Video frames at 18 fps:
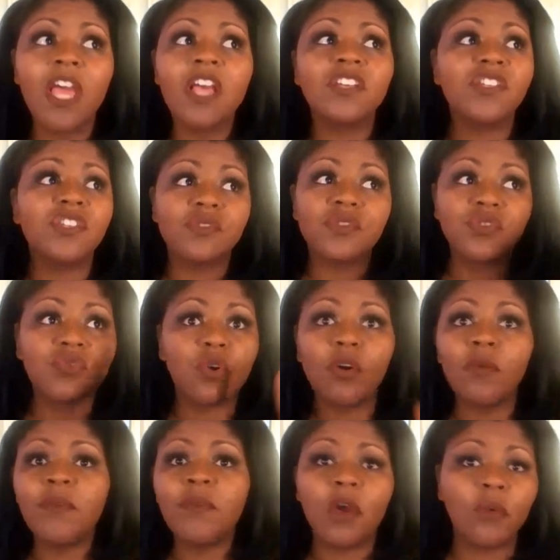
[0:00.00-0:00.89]
So
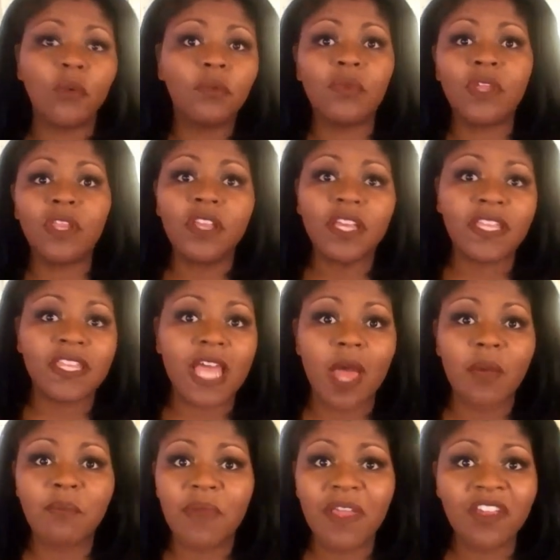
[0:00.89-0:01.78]
Scorpio, when we look at
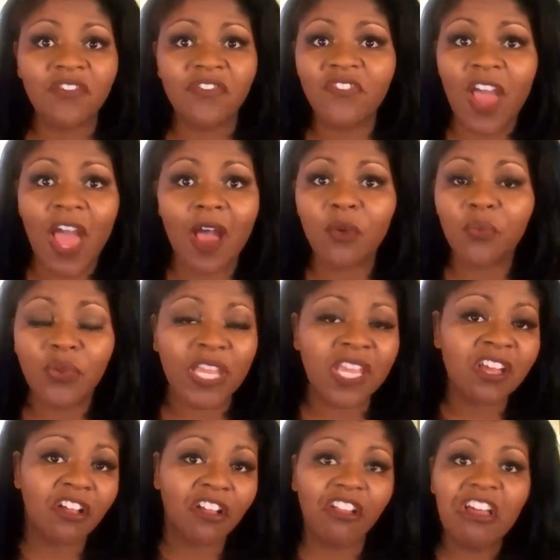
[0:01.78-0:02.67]
that big fat
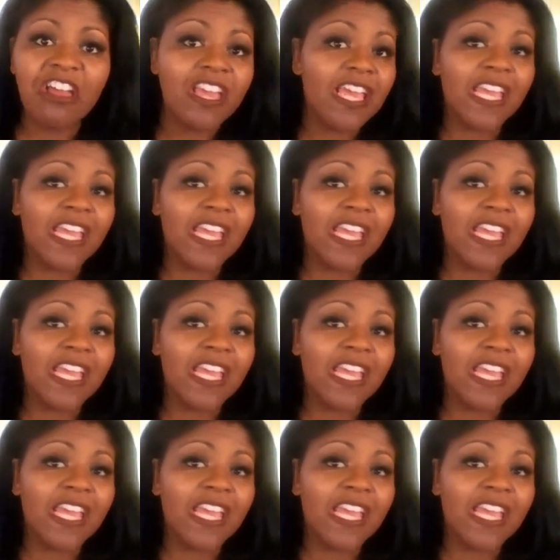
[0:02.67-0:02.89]
wheel,